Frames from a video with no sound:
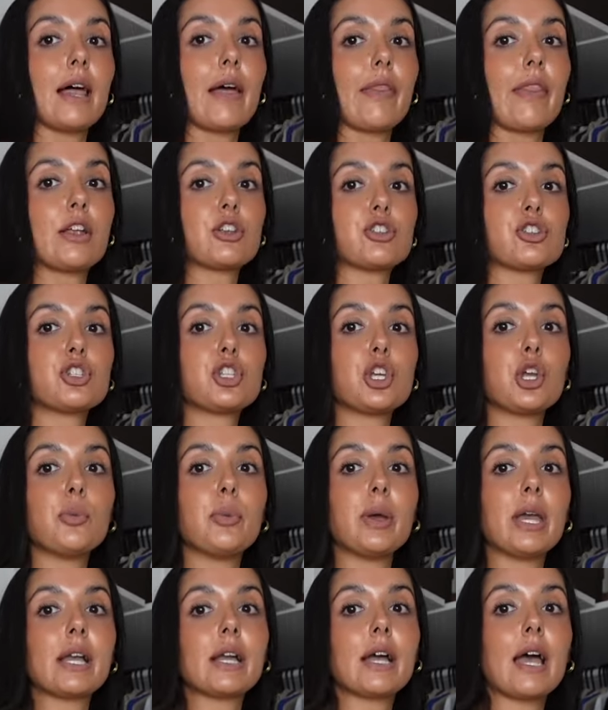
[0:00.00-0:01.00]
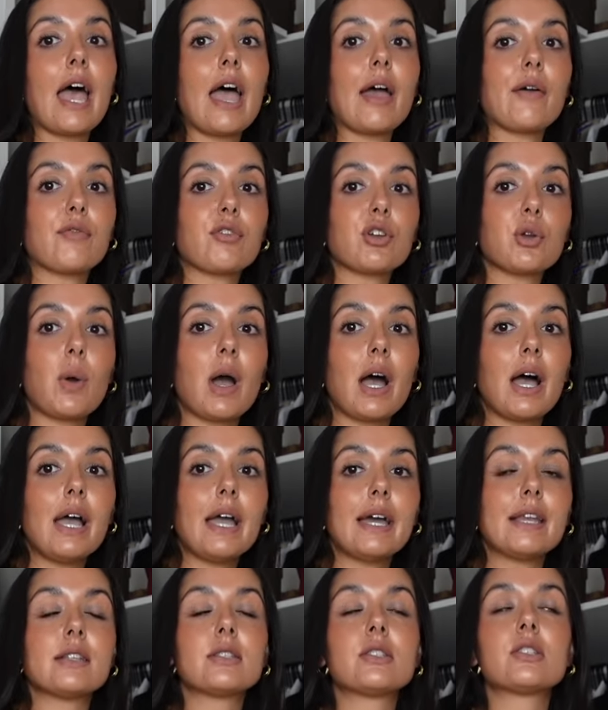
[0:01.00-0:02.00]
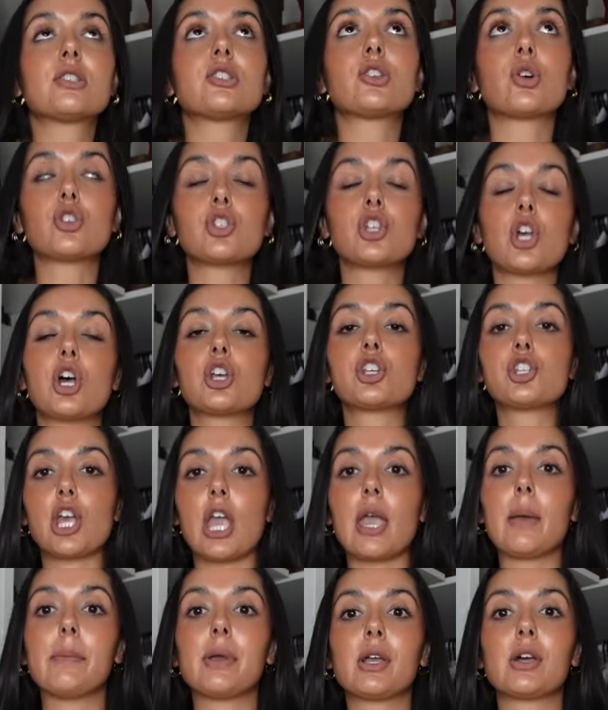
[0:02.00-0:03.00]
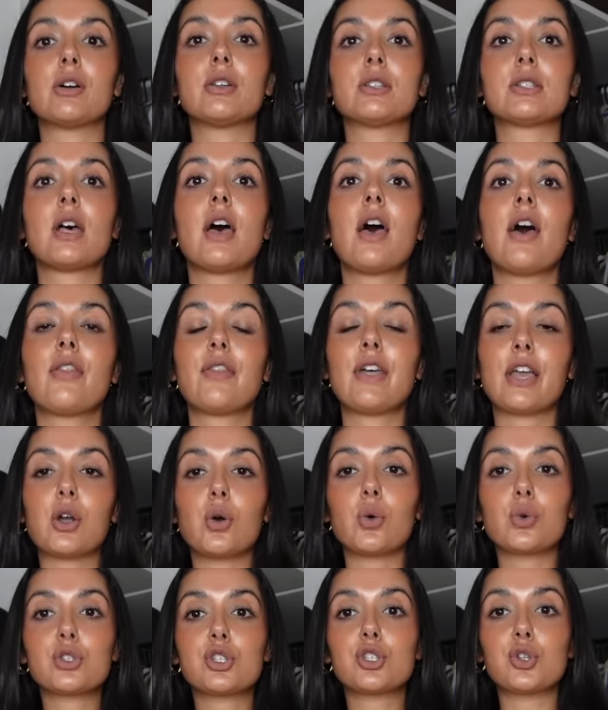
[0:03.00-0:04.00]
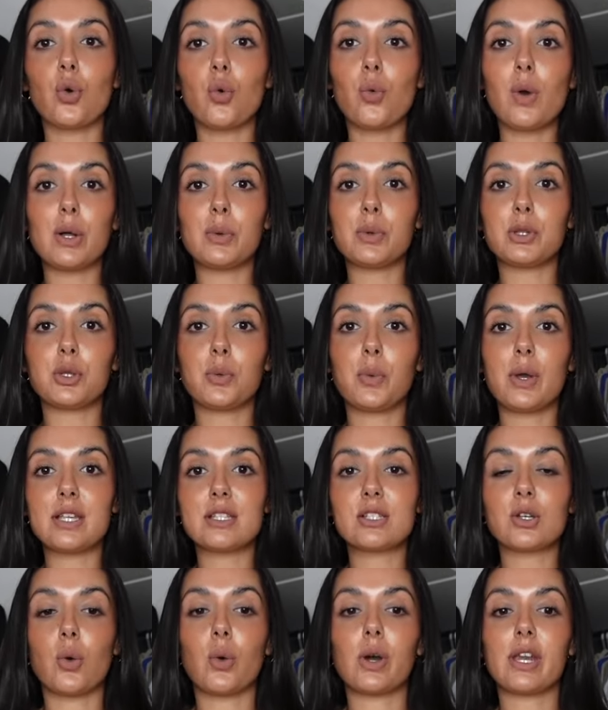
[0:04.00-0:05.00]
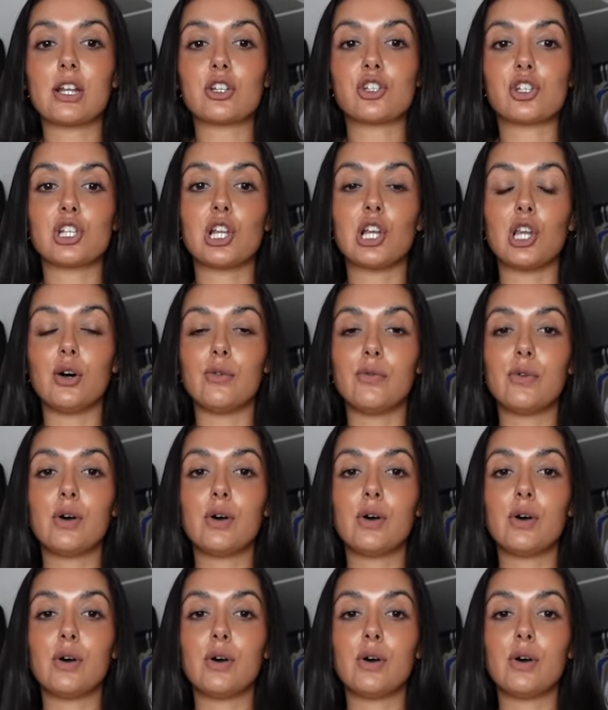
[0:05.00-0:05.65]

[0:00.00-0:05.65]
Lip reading: They're just too big everywhere, and it's such a shame because they go so well with the waistcoat, and I just love